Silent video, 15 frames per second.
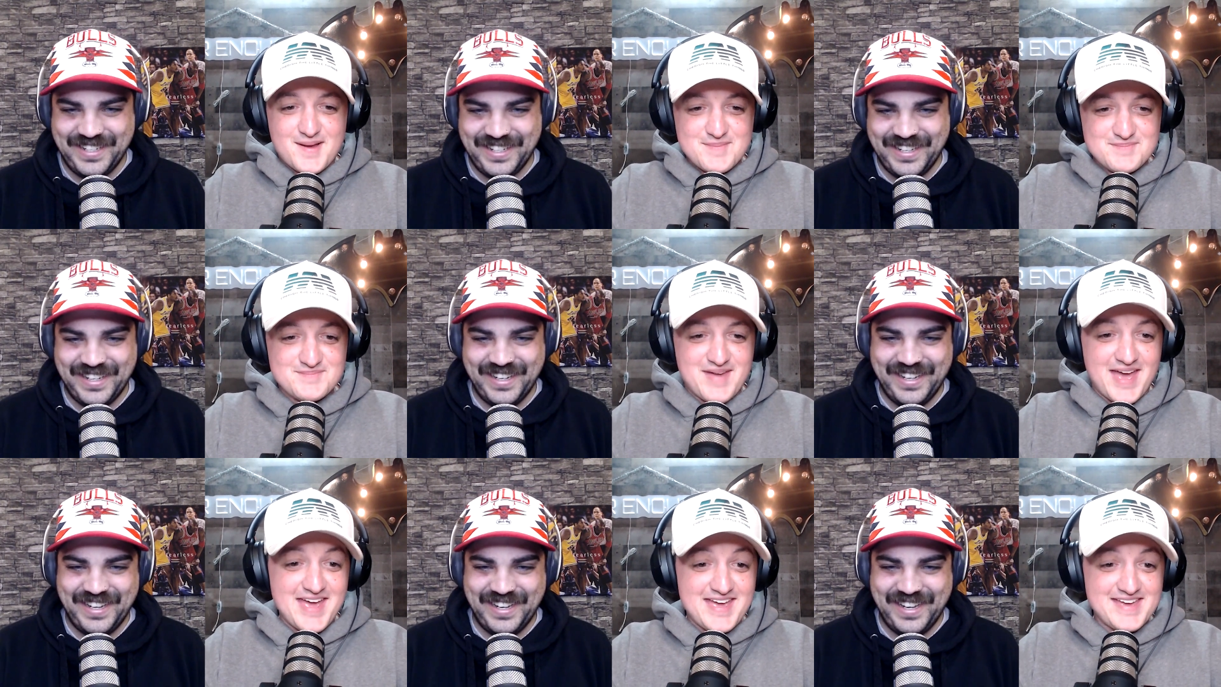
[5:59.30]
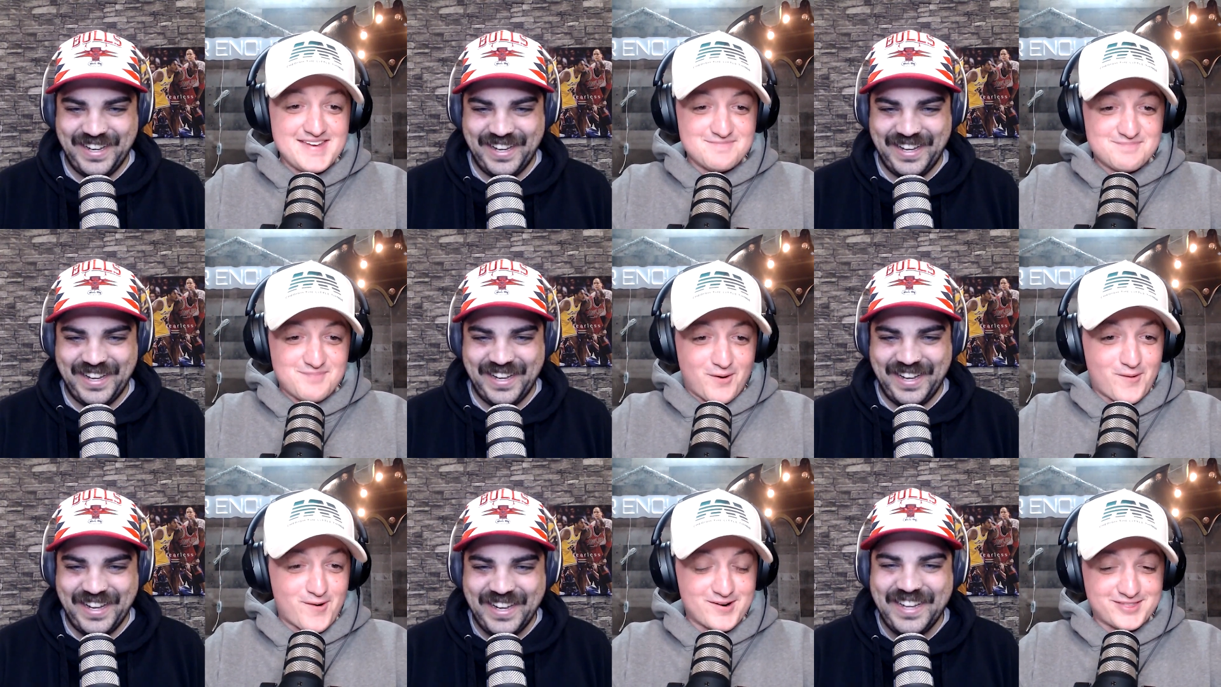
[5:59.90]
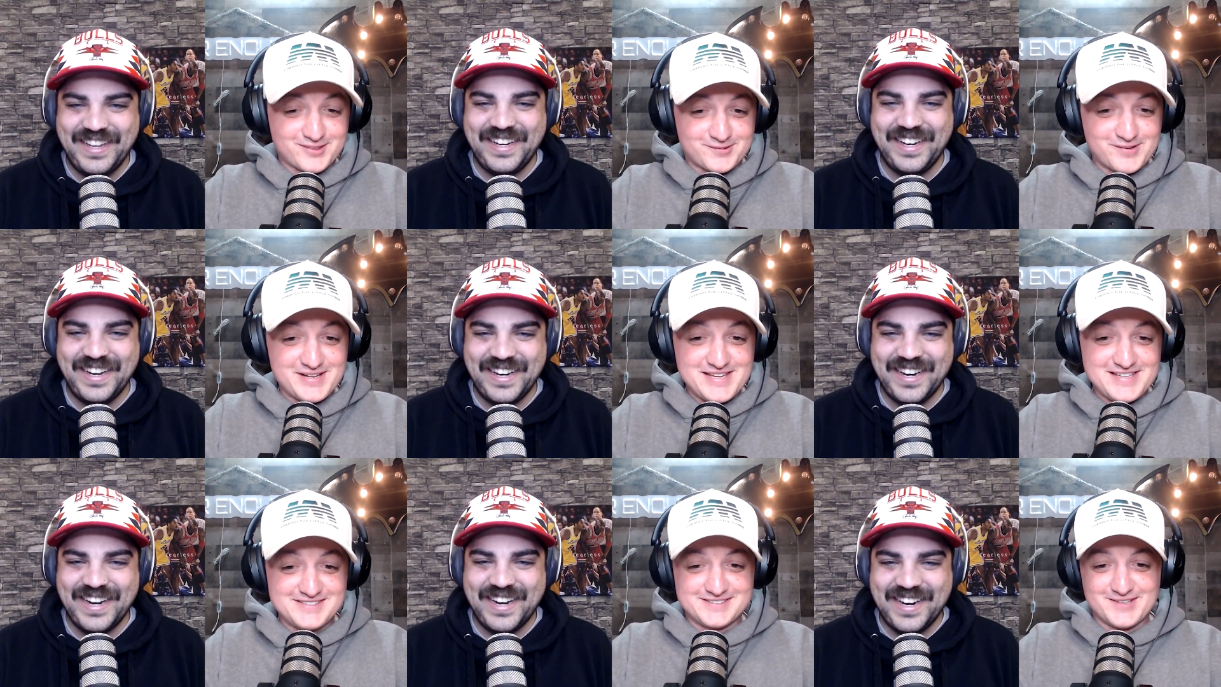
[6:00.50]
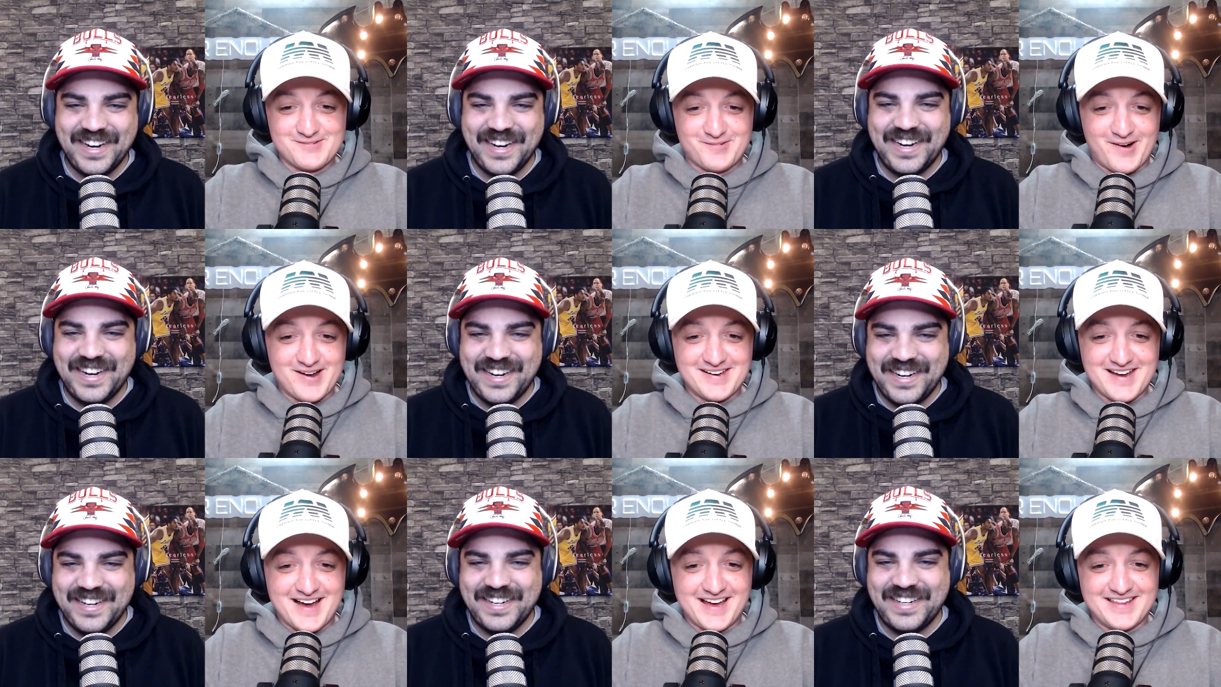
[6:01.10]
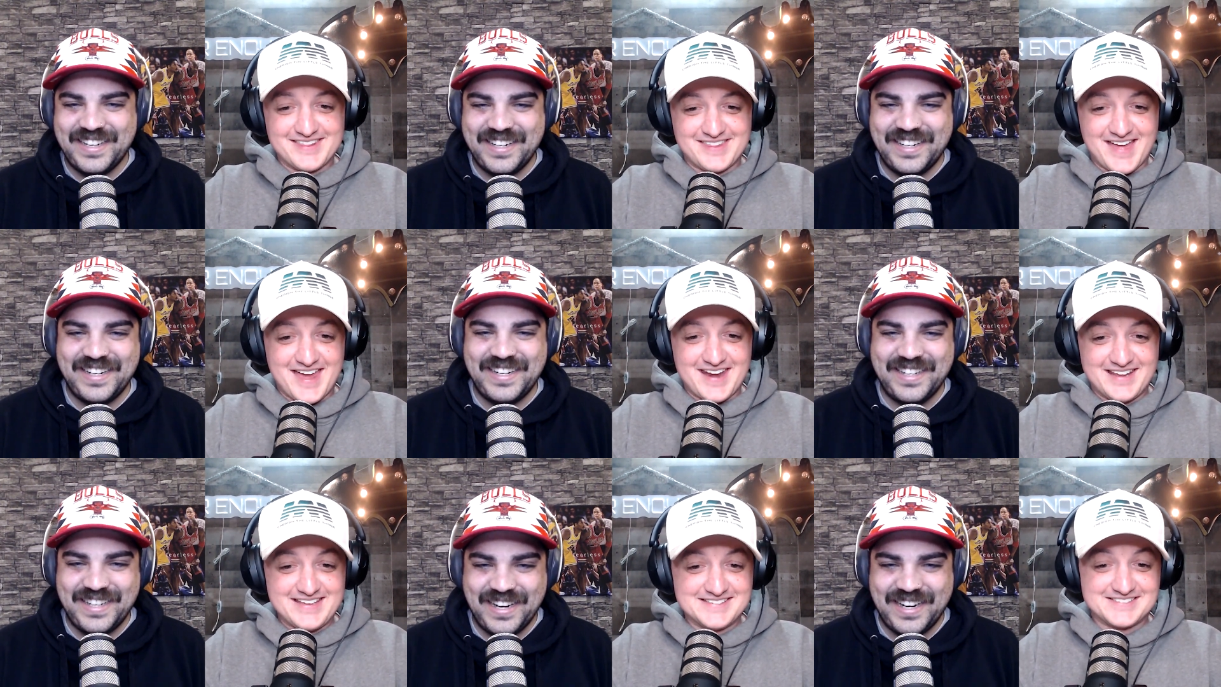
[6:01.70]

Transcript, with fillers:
Speaker 1: Made more threes in one night than he's